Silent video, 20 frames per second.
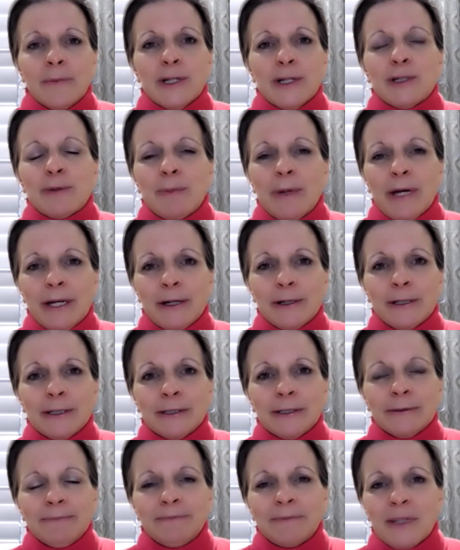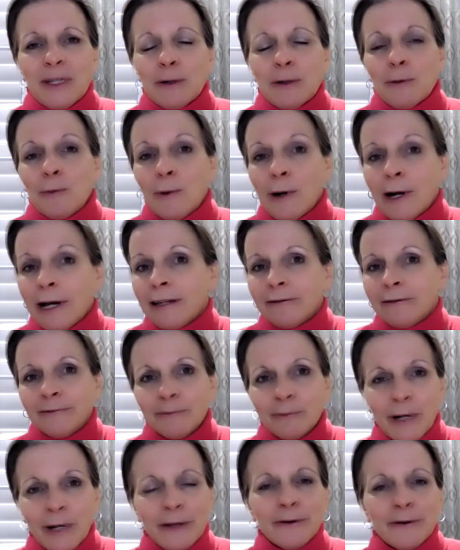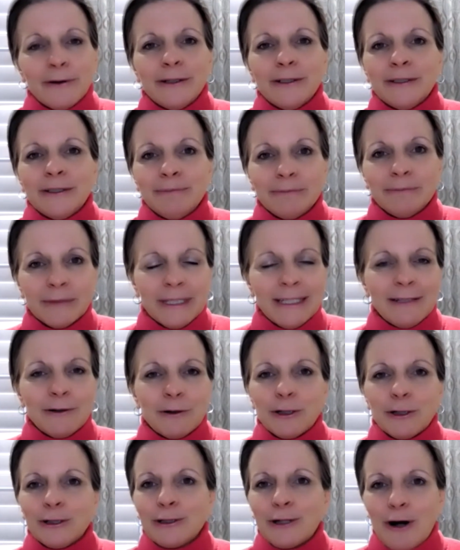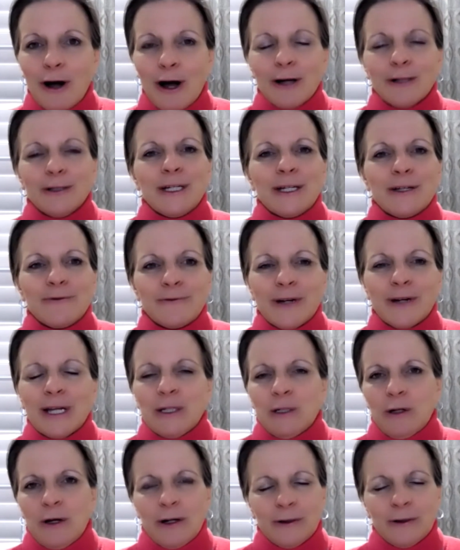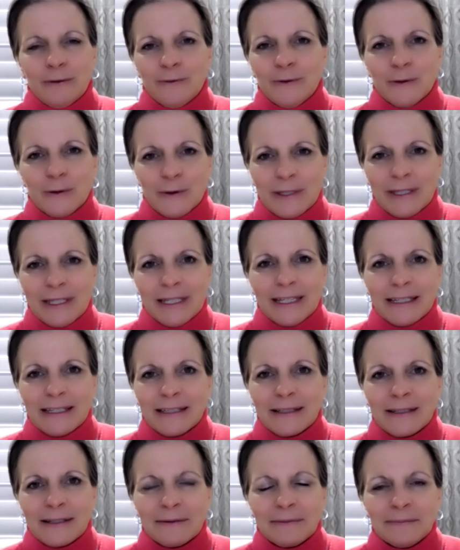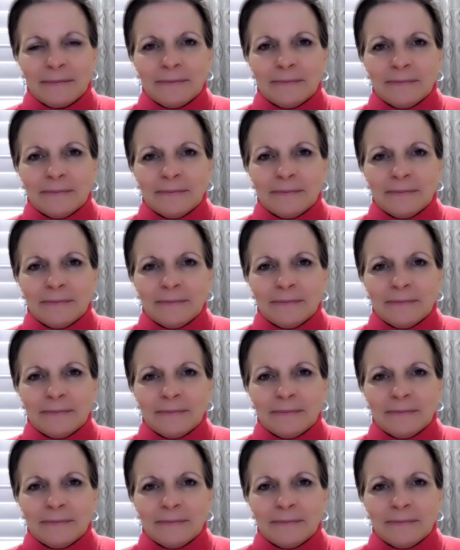a much better, wife, mother, leader, colleague, friend, all of those things.